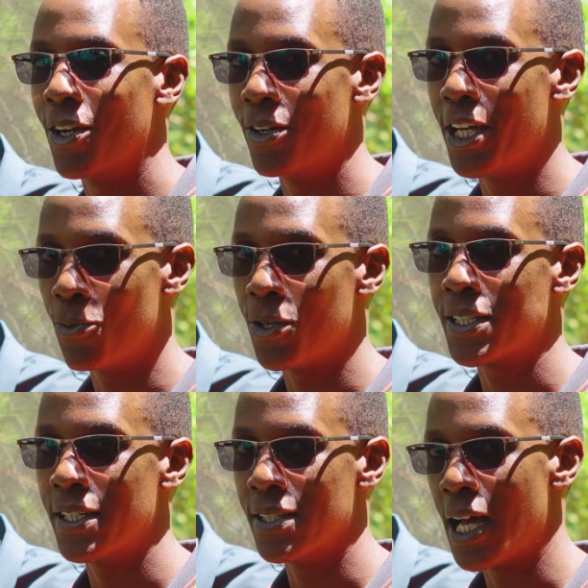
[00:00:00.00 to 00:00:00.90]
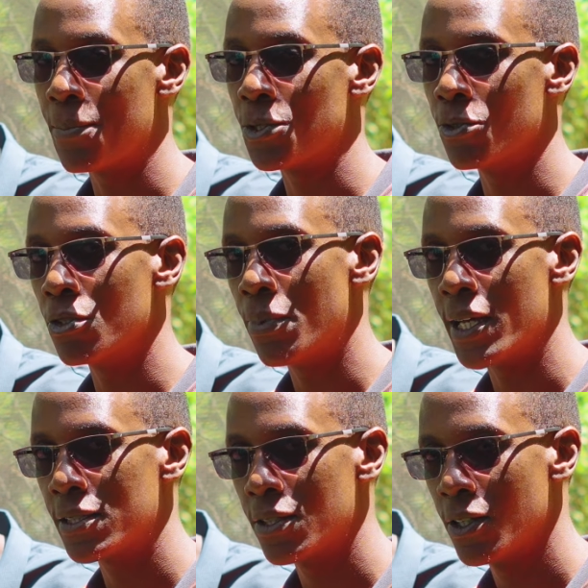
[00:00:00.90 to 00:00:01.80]
Rainwater is the absolute
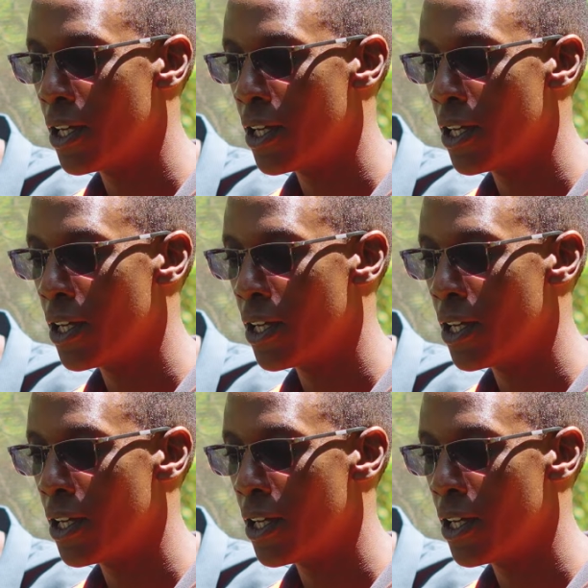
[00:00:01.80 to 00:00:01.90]
best